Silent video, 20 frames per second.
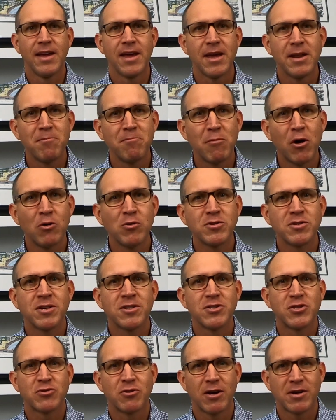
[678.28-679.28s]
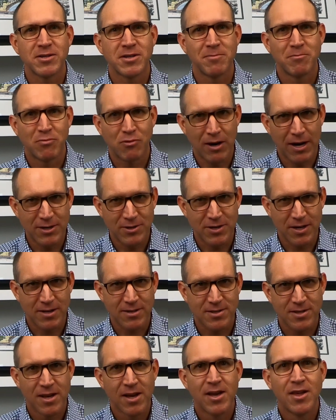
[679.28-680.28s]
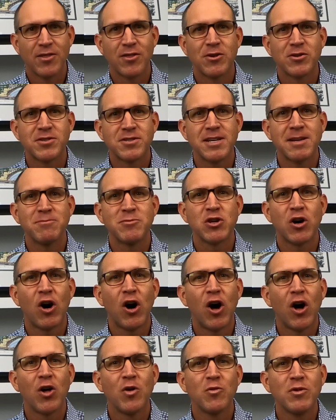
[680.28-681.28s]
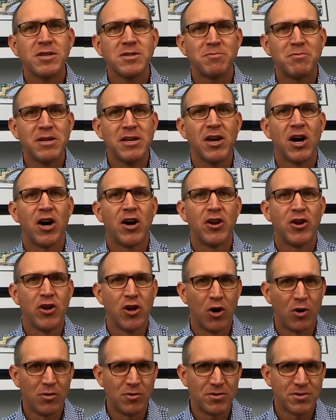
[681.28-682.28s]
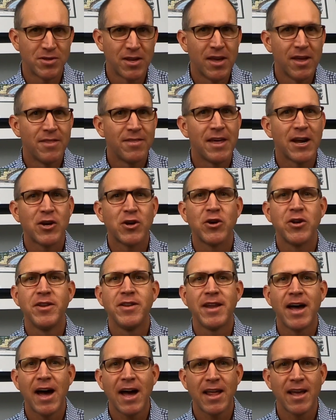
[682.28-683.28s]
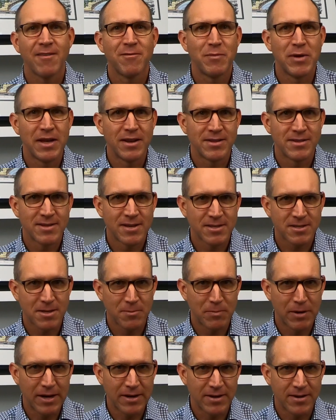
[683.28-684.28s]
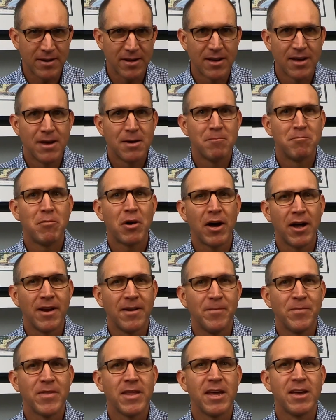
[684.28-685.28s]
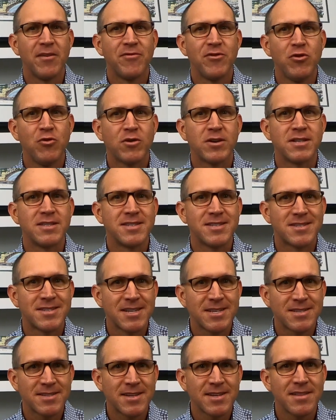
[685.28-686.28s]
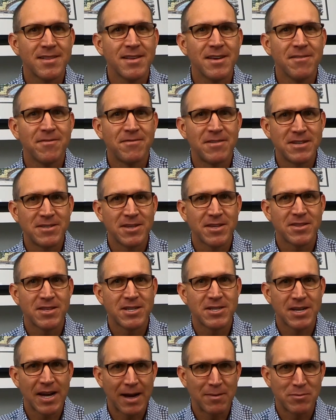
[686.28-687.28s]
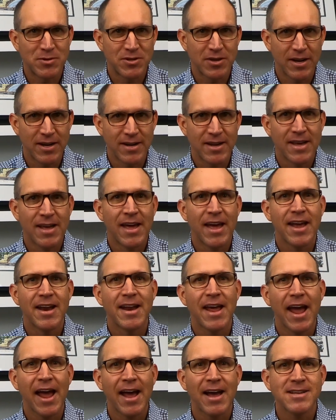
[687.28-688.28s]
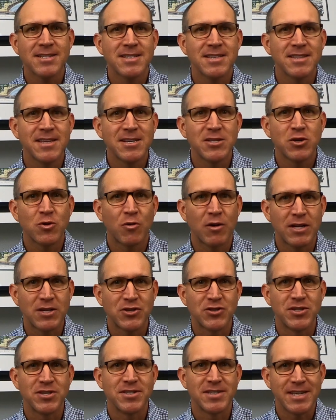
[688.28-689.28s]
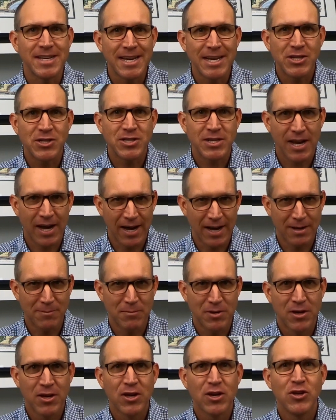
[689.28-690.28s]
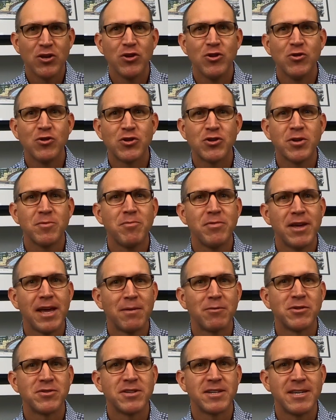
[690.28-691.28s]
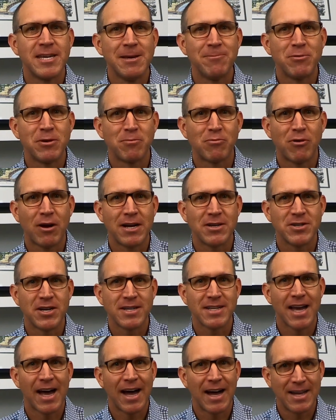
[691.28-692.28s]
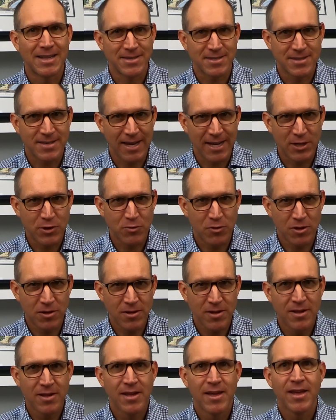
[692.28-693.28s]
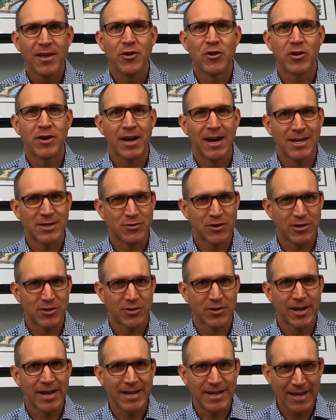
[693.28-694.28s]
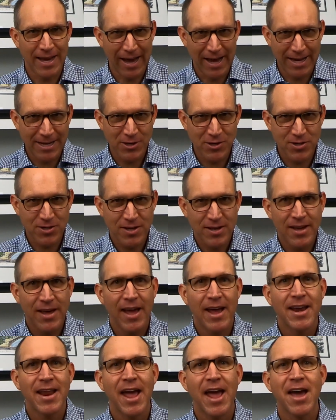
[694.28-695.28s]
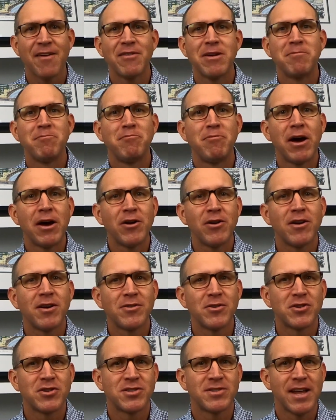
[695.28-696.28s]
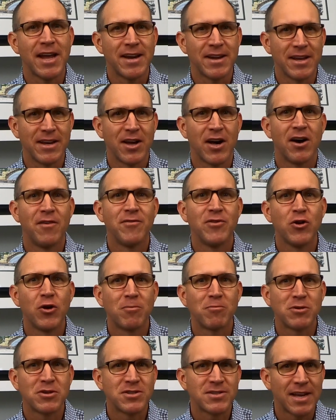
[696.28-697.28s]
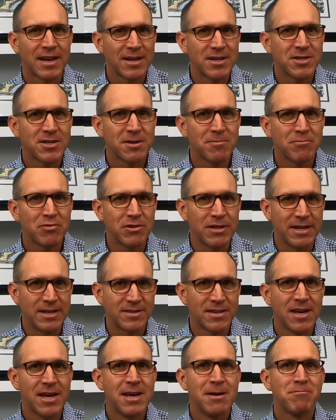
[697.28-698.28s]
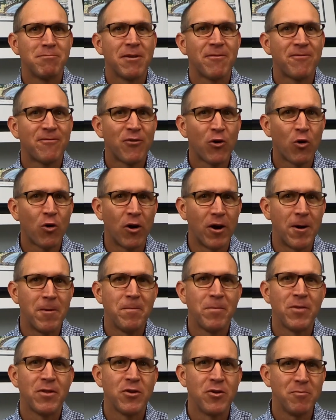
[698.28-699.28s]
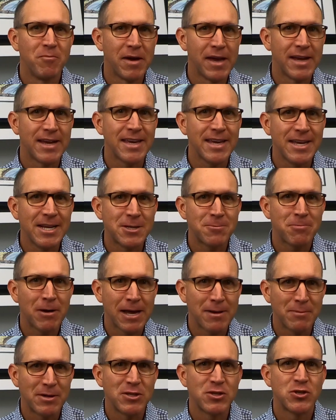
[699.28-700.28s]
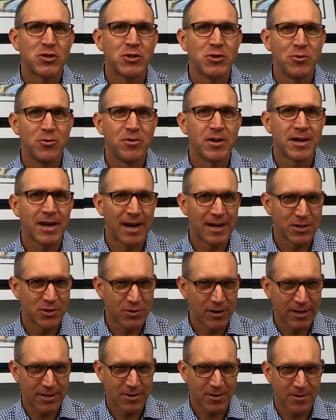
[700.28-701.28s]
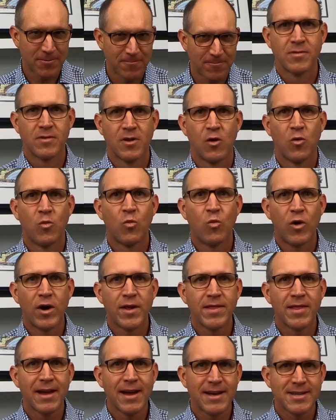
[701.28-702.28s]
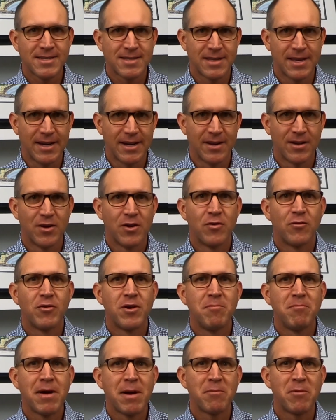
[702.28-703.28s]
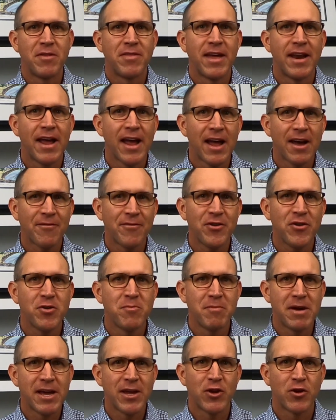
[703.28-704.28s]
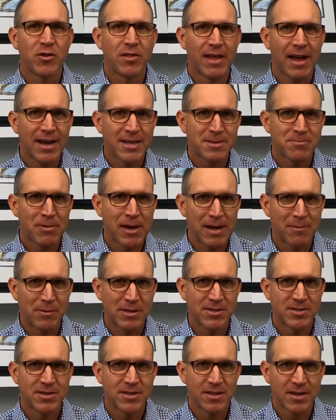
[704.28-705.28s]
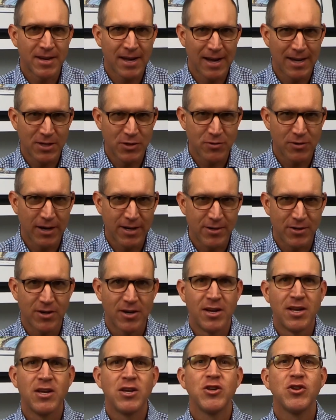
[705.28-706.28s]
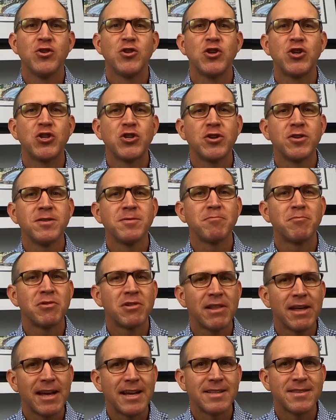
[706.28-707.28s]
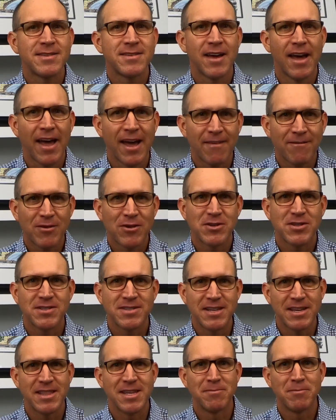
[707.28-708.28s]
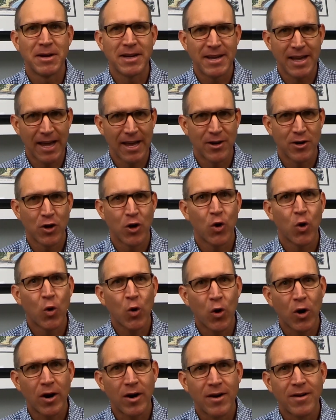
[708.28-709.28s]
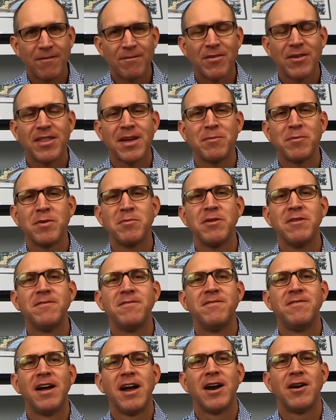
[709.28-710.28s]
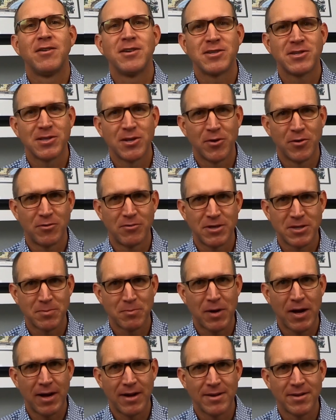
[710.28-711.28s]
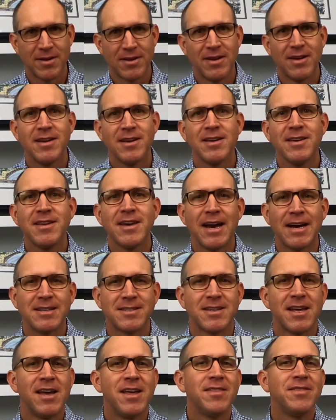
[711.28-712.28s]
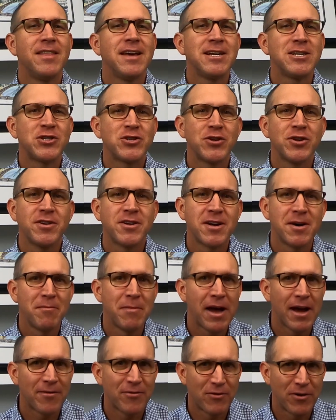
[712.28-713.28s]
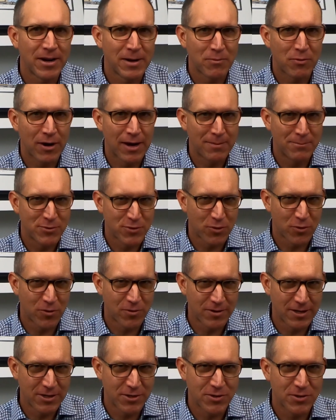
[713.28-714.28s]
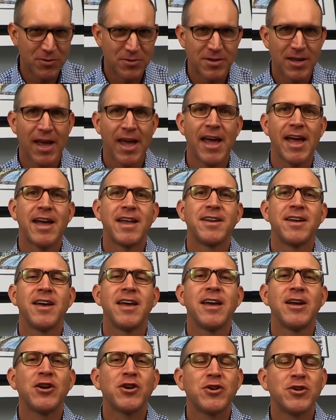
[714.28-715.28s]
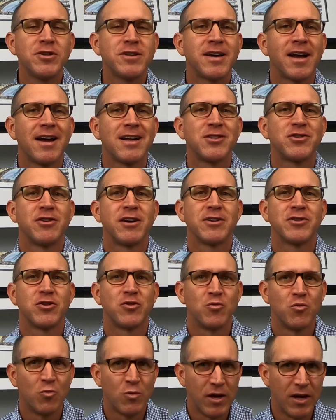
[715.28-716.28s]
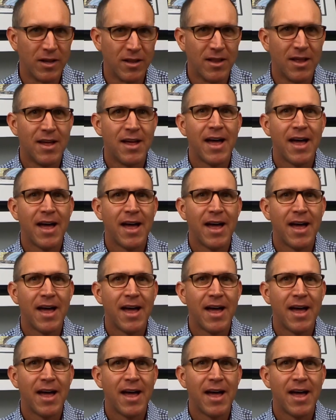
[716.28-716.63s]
In most construction projects, there seem to always be unknowns that could not have been anticipated. But if you consistently visit the job site and ask these questions each time, you should be able to keep your project on schedule, your contractor engaged, and have a better understanding of your percentage complete before you make each payment to the contractor. One last thing, remember that after you make your last payment to the contractor, you shouldn't plan to ever see them again, or for them to be very slow to respond. Yes, they should come back for any problems or issues, and a good contractor will.